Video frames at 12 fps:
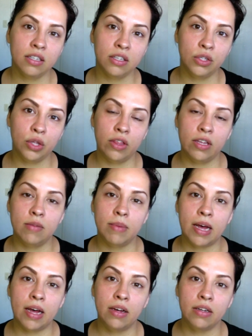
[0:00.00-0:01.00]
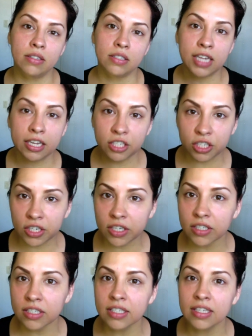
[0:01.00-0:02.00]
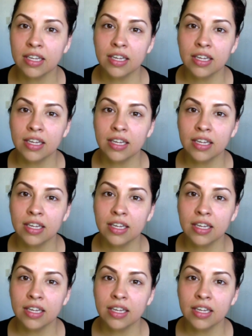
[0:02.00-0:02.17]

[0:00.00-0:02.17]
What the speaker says: you think about textures,